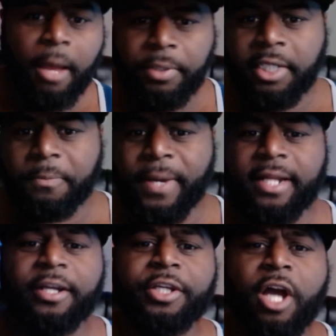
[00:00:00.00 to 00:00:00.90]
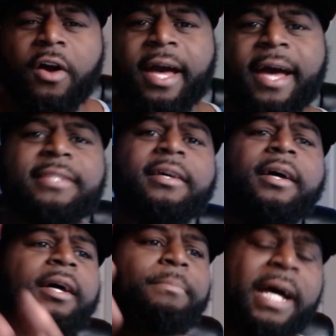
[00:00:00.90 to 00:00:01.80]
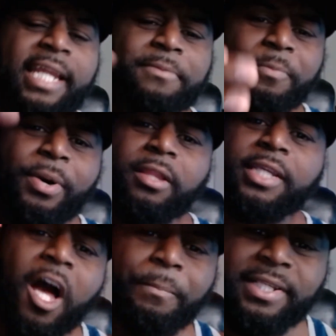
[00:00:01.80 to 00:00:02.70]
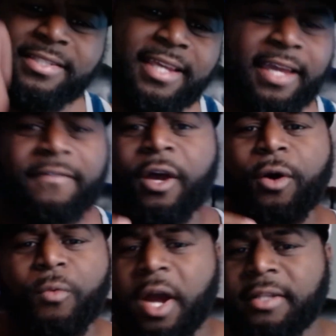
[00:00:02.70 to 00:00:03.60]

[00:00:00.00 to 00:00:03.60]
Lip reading: gonna get up out of here. Y'all guys, my name's Apollo. Y'all be safe. One